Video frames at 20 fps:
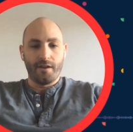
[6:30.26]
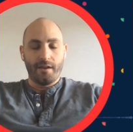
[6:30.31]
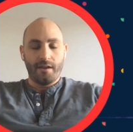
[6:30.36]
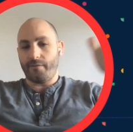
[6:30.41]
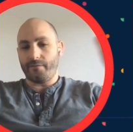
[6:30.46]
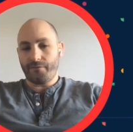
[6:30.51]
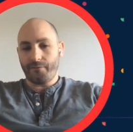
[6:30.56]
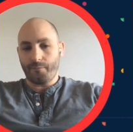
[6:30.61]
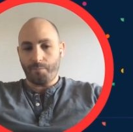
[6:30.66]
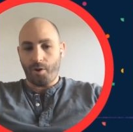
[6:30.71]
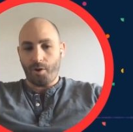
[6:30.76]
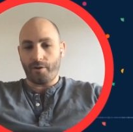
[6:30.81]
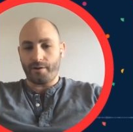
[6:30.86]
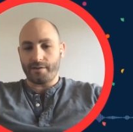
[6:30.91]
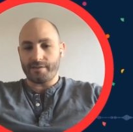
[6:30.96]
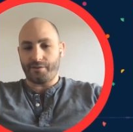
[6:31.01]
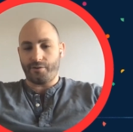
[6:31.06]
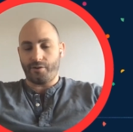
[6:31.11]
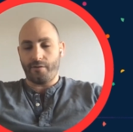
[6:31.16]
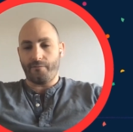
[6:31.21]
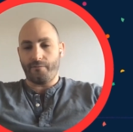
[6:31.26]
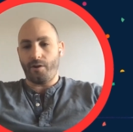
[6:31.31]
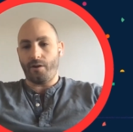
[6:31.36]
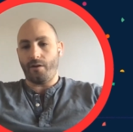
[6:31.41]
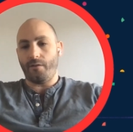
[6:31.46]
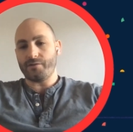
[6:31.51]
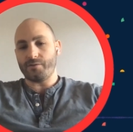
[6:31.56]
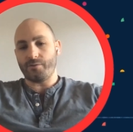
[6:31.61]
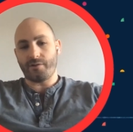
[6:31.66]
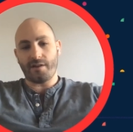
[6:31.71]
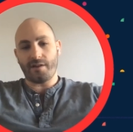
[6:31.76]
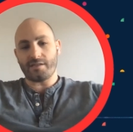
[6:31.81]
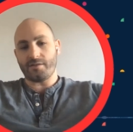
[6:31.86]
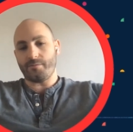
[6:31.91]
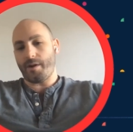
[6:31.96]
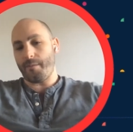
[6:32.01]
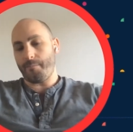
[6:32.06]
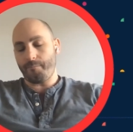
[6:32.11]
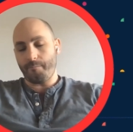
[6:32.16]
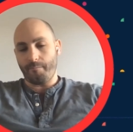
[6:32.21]
you have different parties that are involved. So a
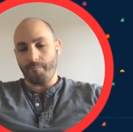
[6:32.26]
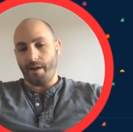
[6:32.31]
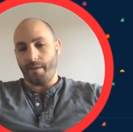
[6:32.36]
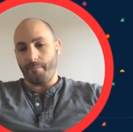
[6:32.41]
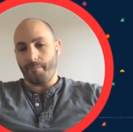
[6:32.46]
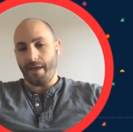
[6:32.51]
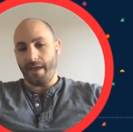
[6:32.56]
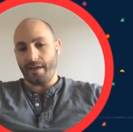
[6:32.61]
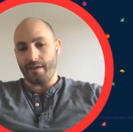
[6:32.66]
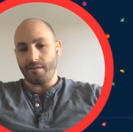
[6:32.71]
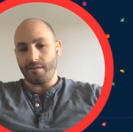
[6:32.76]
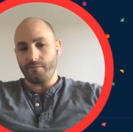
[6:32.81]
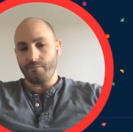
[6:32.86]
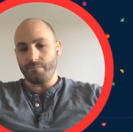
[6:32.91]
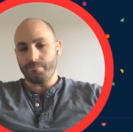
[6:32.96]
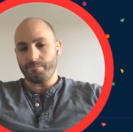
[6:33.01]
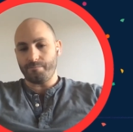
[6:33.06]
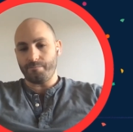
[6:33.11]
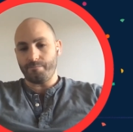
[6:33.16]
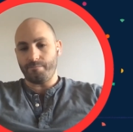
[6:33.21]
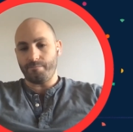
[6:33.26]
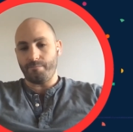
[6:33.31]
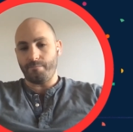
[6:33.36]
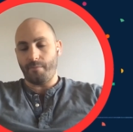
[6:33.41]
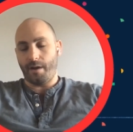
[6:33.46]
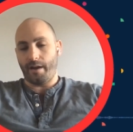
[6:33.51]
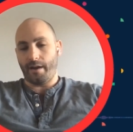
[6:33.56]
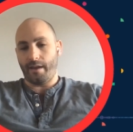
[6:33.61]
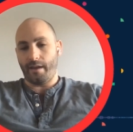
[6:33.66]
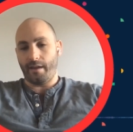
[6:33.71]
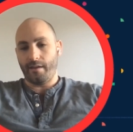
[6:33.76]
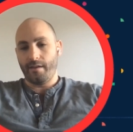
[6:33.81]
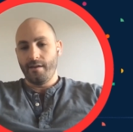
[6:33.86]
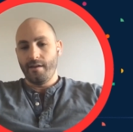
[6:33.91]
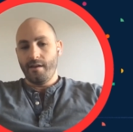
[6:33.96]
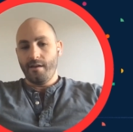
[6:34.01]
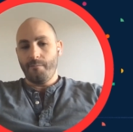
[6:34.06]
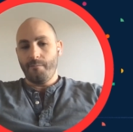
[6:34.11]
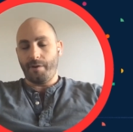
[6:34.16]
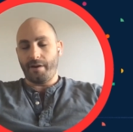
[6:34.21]
customer might pay you money,
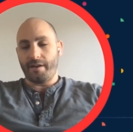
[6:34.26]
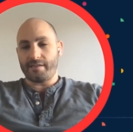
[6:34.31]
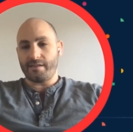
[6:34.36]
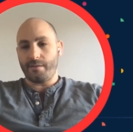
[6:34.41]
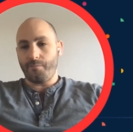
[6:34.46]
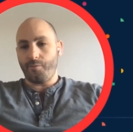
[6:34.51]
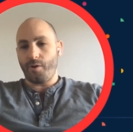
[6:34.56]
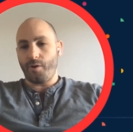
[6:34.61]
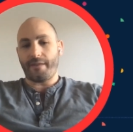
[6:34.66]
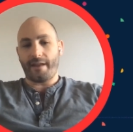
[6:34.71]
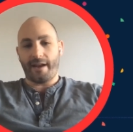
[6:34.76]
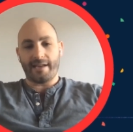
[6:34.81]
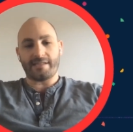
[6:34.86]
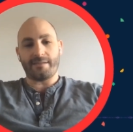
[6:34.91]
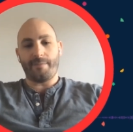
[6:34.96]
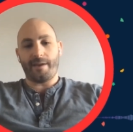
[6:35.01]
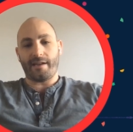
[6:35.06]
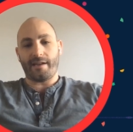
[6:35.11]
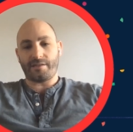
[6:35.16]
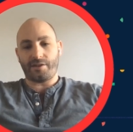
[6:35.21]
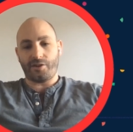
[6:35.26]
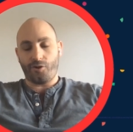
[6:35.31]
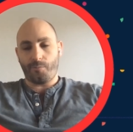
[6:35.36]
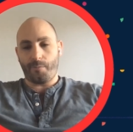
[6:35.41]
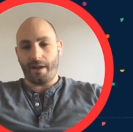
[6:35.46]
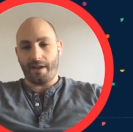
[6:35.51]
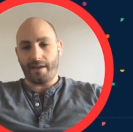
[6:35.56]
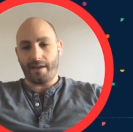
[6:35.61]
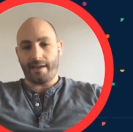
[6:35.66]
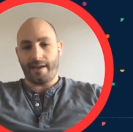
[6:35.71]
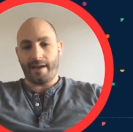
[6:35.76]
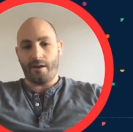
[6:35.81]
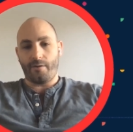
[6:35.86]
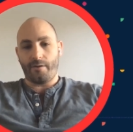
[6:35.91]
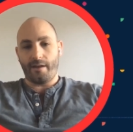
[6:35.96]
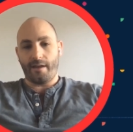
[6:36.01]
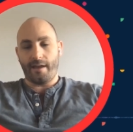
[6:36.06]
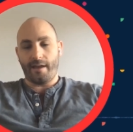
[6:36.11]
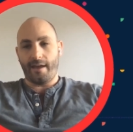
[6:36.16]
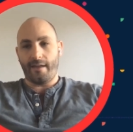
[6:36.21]
but at some point that has to make it to your bank
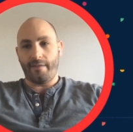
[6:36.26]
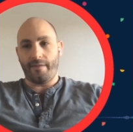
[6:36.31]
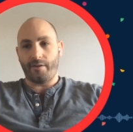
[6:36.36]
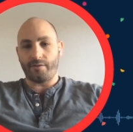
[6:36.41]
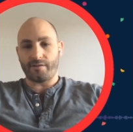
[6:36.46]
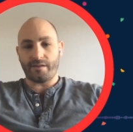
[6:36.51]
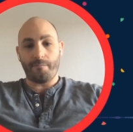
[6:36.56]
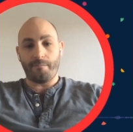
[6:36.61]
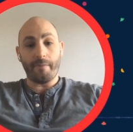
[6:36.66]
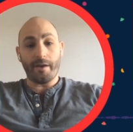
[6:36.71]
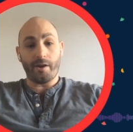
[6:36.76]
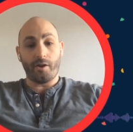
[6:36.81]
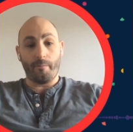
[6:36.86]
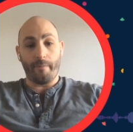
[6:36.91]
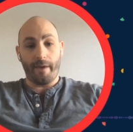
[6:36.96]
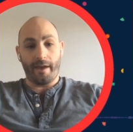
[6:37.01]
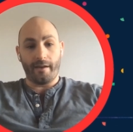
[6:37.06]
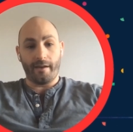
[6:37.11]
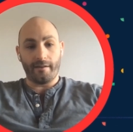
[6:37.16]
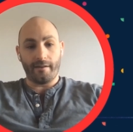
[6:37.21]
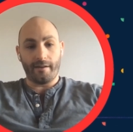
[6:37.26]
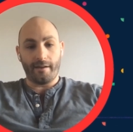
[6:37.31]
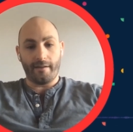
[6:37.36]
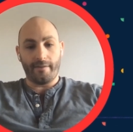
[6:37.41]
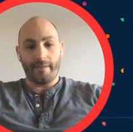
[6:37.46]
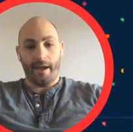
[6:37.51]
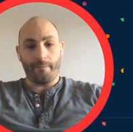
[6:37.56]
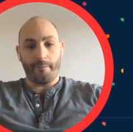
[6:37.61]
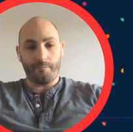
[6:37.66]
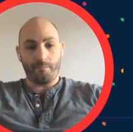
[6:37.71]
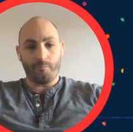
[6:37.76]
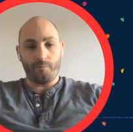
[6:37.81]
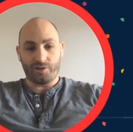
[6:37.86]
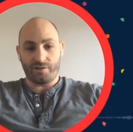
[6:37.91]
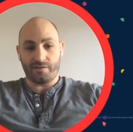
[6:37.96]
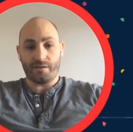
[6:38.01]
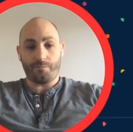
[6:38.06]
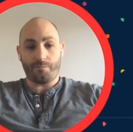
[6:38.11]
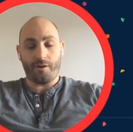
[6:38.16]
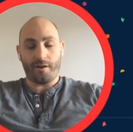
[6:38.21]
account. And there's a middleman in that, which
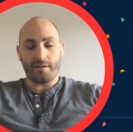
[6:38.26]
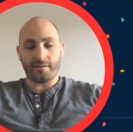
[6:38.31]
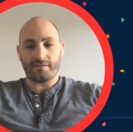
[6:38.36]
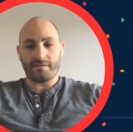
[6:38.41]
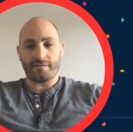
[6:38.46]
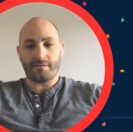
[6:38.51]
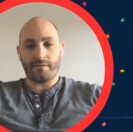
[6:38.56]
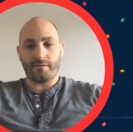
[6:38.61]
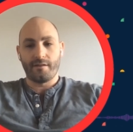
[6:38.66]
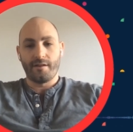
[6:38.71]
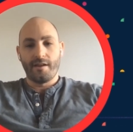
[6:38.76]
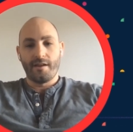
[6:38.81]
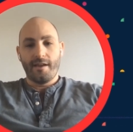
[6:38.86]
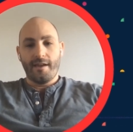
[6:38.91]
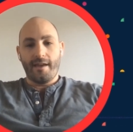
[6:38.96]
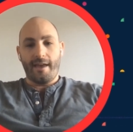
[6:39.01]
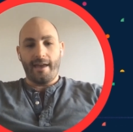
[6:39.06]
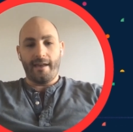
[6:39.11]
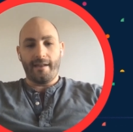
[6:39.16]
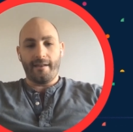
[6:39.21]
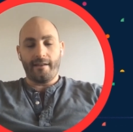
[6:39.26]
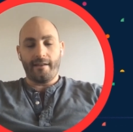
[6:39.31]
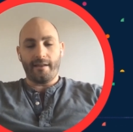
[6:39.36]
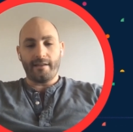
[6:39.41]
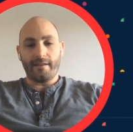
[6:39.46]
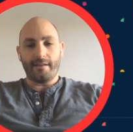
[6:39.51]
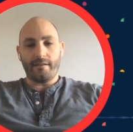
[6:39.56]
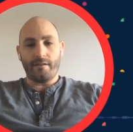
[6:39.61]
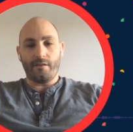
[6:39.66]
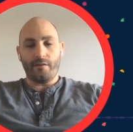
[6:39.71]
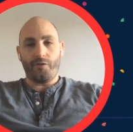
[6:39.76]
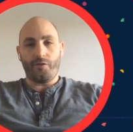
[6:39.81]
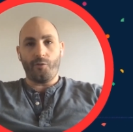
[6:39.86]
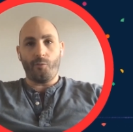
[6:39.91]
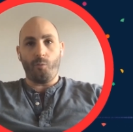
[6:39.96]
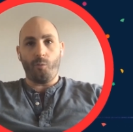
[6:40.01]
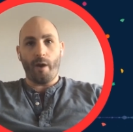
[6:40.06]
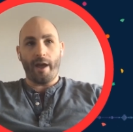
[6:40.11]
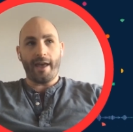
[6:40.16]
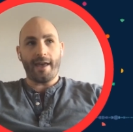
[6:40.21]
is the processor. And the
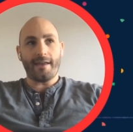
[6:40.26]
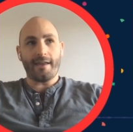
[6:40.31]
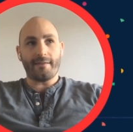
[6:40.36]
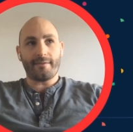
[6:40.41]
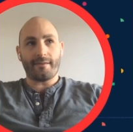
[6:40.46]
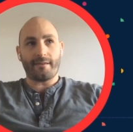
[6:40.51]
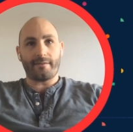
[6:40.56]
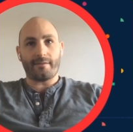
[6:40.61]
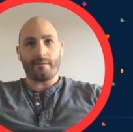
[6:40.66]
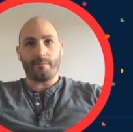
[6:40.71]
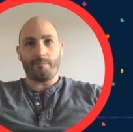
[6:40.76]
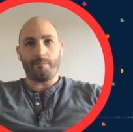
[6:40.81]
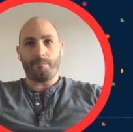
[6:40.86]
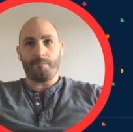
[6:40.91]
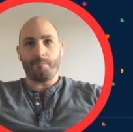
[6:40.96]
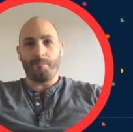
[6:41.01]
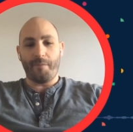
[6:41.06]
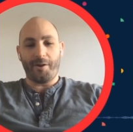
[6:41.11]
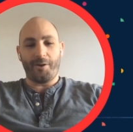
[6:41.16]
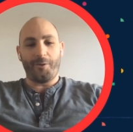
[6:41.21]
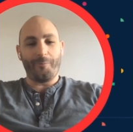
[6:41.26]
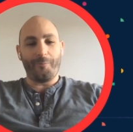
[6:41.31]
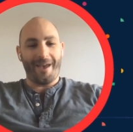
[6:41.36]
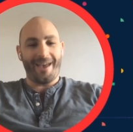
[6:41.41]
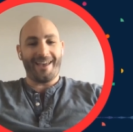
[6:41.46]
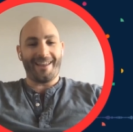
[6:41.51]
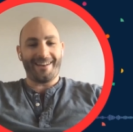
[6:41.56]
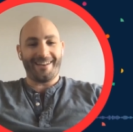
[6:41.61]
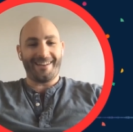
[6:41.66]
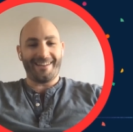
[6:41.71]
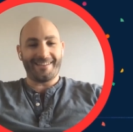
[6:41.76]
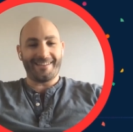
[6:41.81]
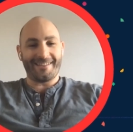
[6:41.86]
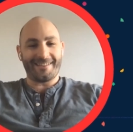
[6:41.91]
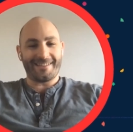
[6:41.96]
way that the middleman